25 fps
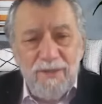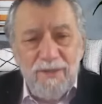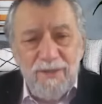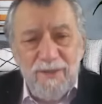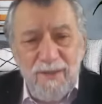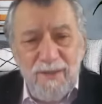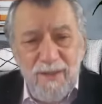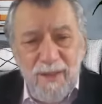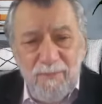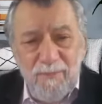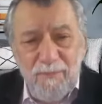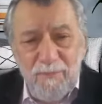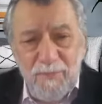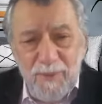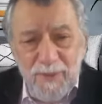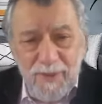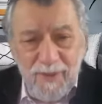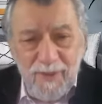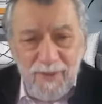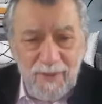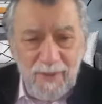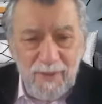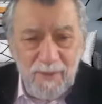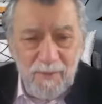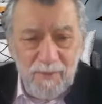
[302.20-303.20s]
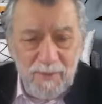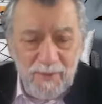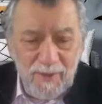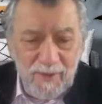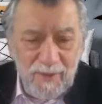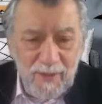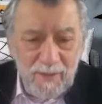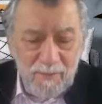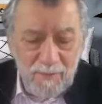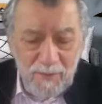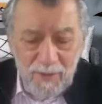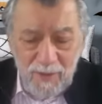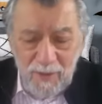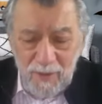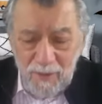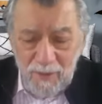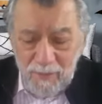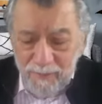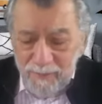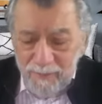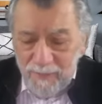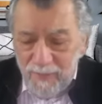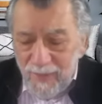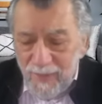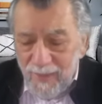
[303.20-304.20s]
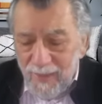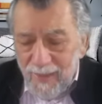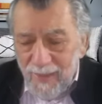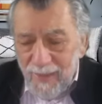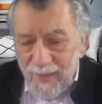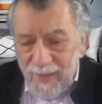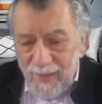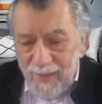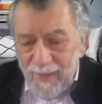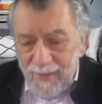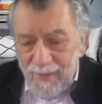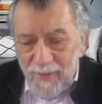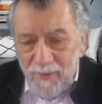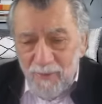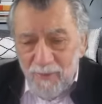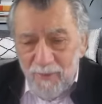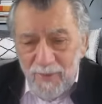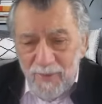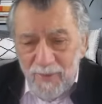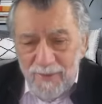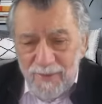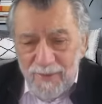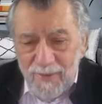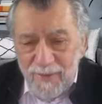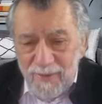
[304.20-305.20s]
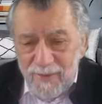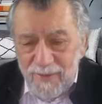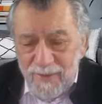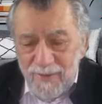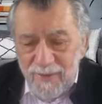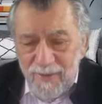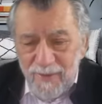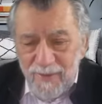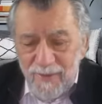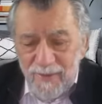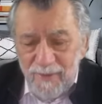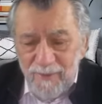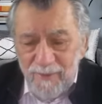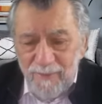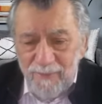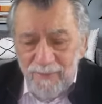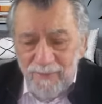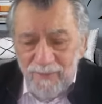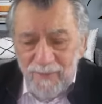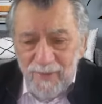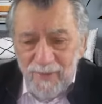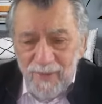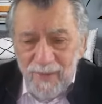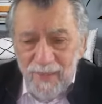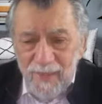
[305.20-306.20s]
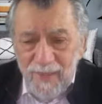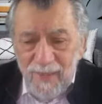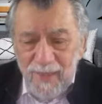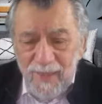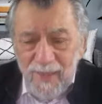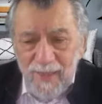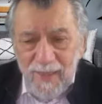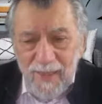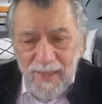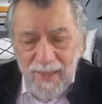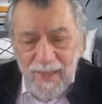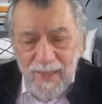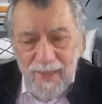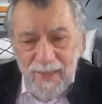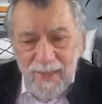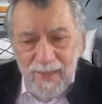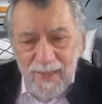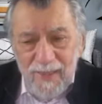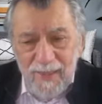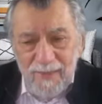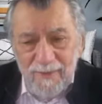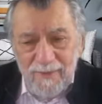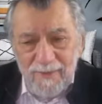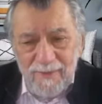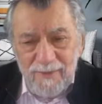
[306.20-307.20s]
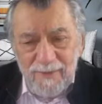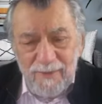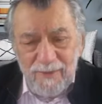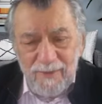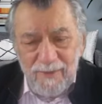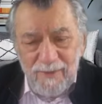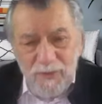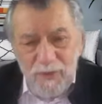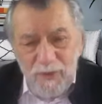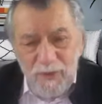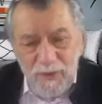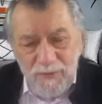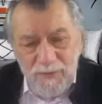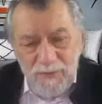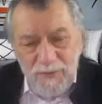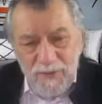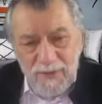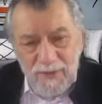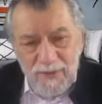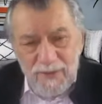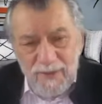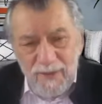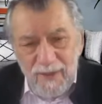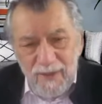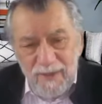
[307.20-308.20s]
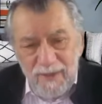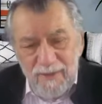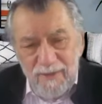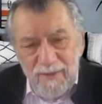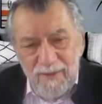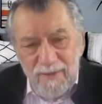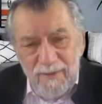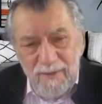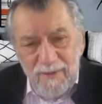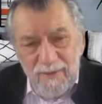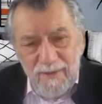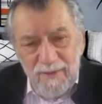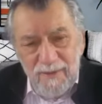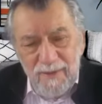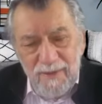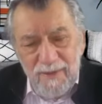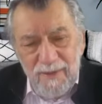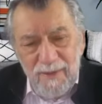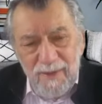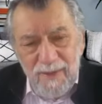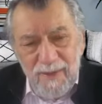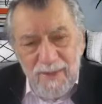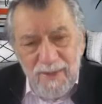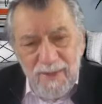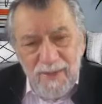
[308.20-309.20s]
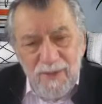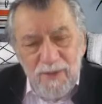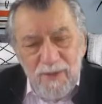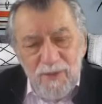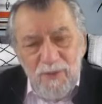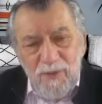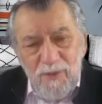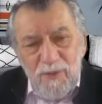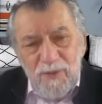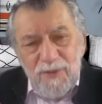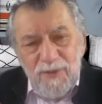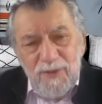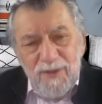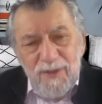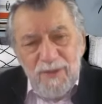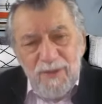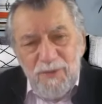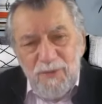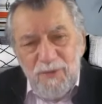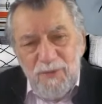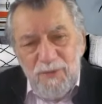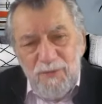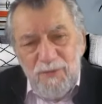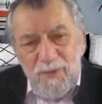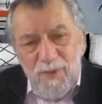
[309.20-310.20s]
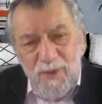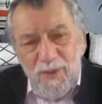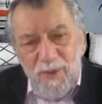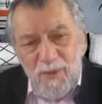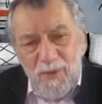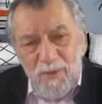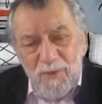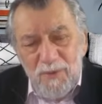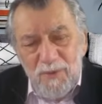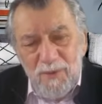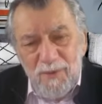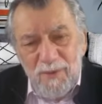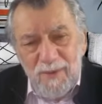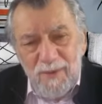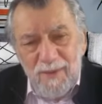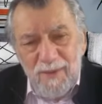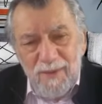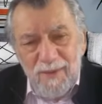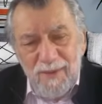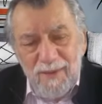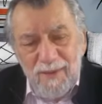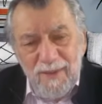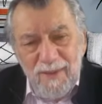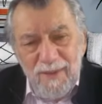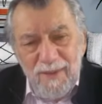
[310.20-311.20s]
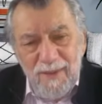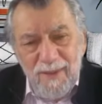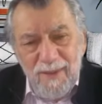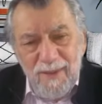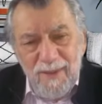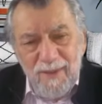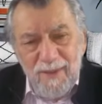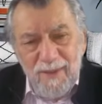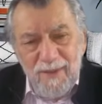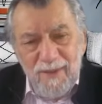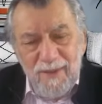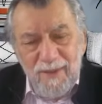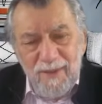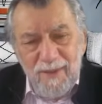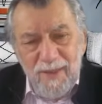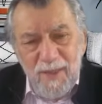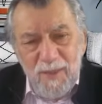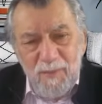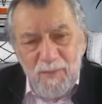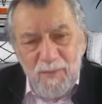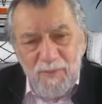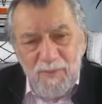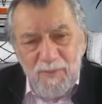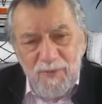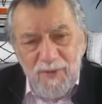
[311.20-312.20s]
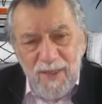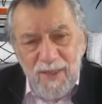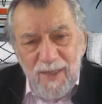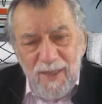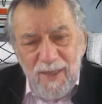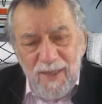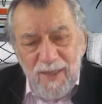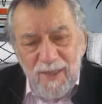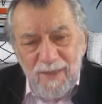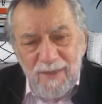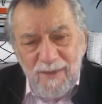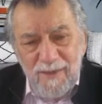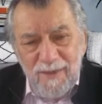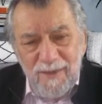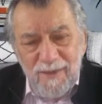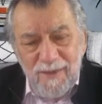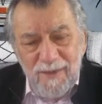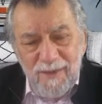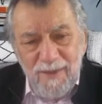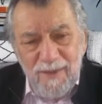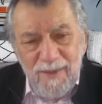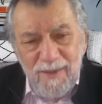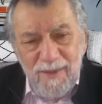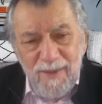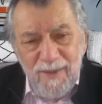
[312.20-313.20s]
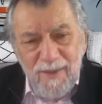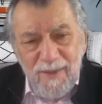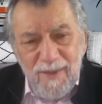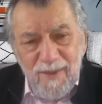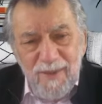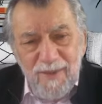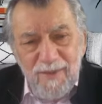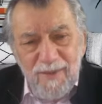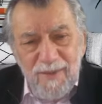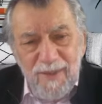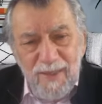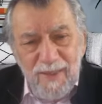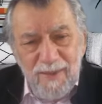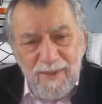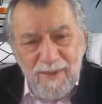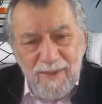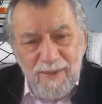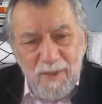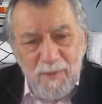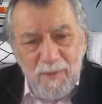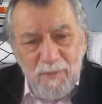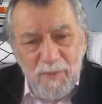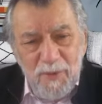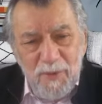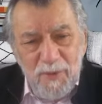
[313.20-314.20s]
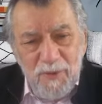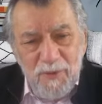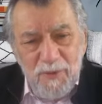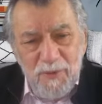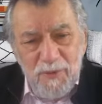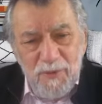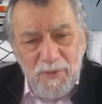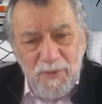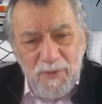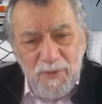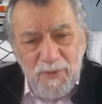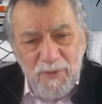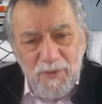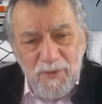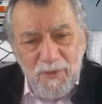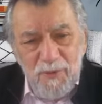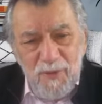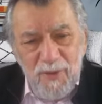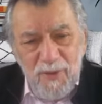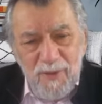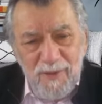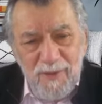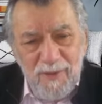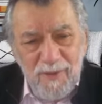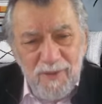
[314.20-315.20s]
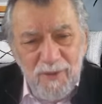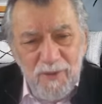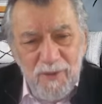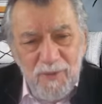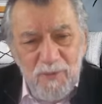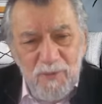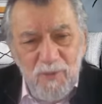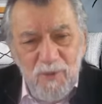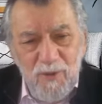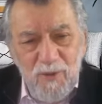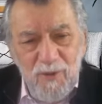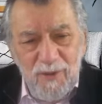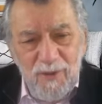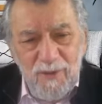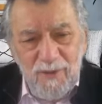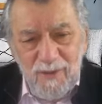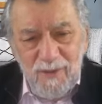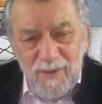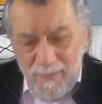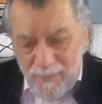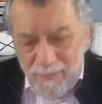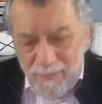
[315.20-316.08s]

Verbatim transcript: stopped beating him and let him go. and they went into the city. And the dervish said, you know, since you know the name of God that can be used to do anything you want,